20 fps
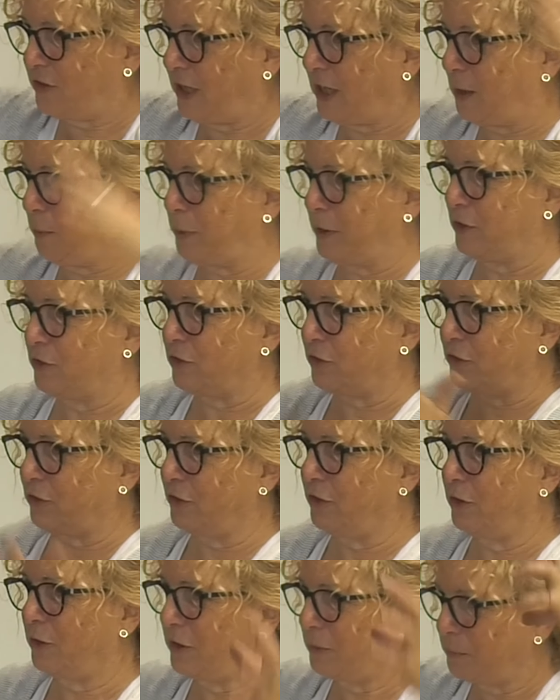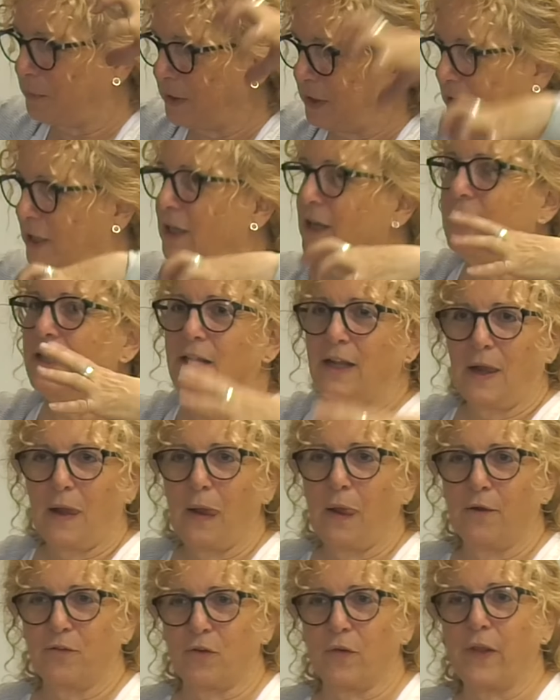take a picture, turn it.
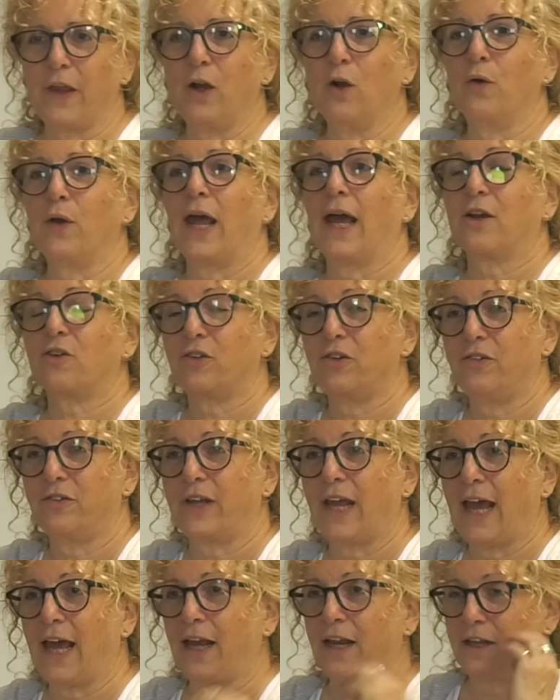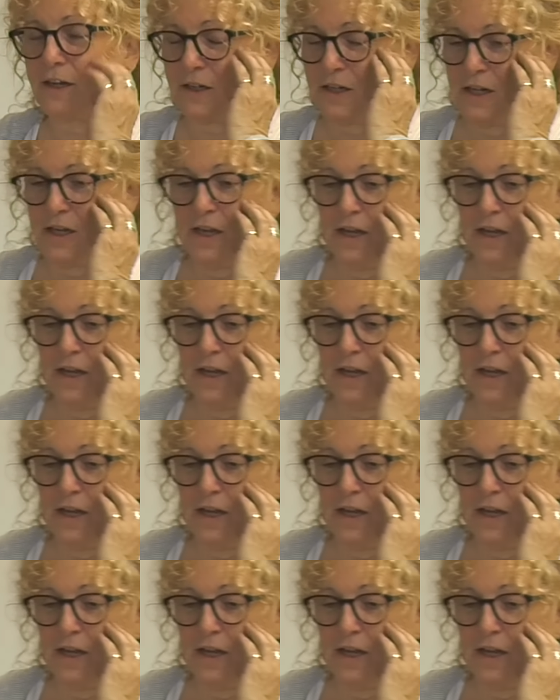So they don't actually scan it.